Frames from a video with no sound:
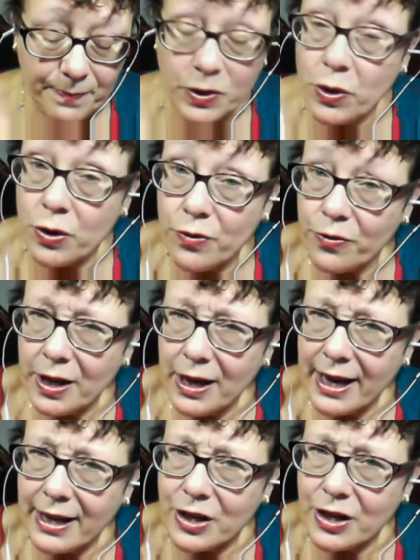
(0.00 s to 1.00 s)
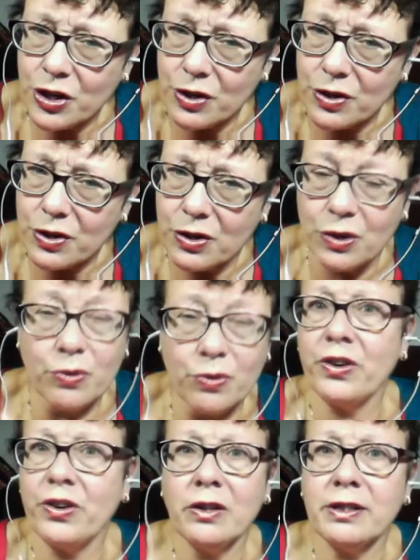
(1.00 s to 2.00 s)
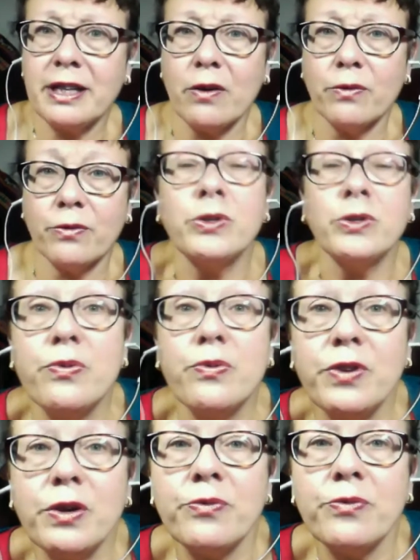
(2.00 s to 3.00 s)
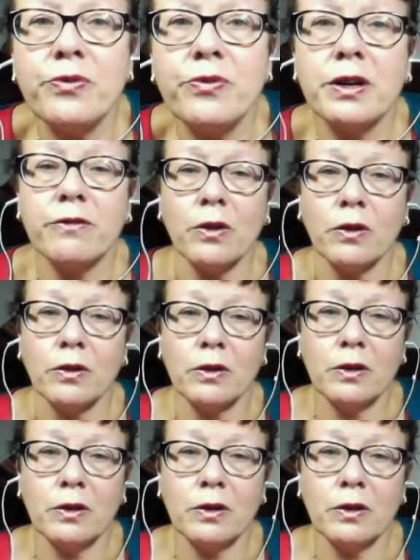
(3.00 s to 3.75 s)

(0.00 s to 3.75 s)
Do you feel anxious? Do you feel doubtful? Do you feel fearful?